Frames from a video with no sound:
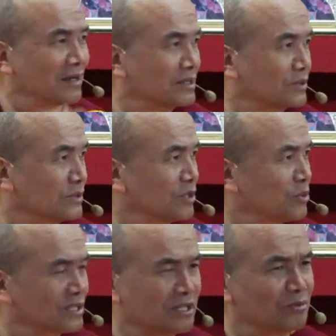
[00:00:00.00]
Did you hear
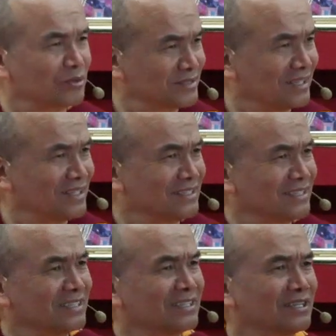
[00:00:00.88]
what Gabor said?
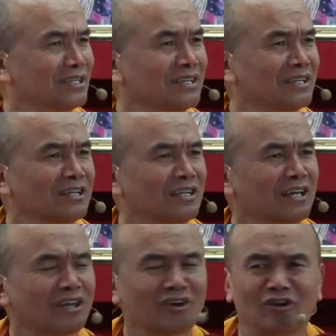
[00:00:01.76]

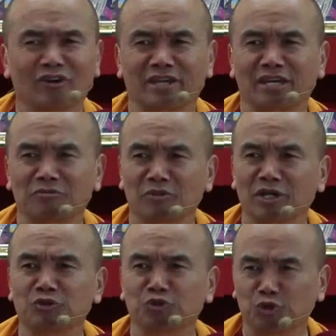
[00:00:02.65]
Okay,
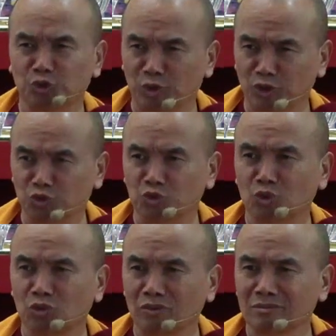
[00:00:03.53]
and do you know one
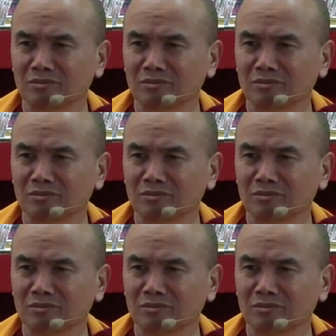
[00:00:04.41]
rule?